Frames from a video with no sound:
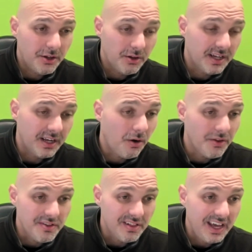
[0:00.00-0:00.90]
You're looking at all
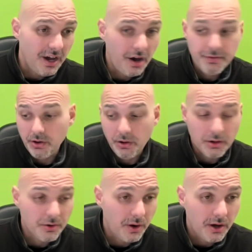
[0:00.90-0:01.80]
these layoffs all
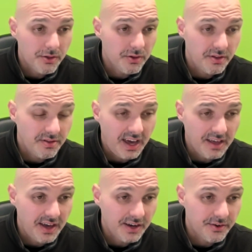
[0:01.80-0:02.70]
across the
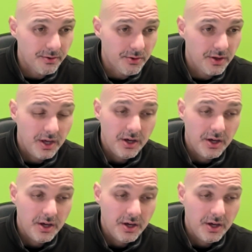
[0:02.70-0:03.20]
tech sectors.